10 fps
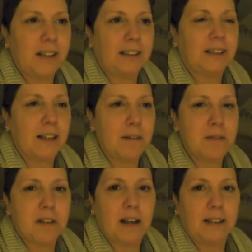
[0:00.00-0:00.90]
It's the same
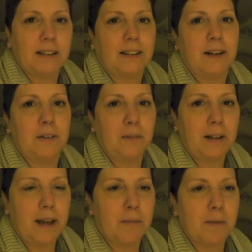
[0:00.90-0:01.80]
size as I normally get,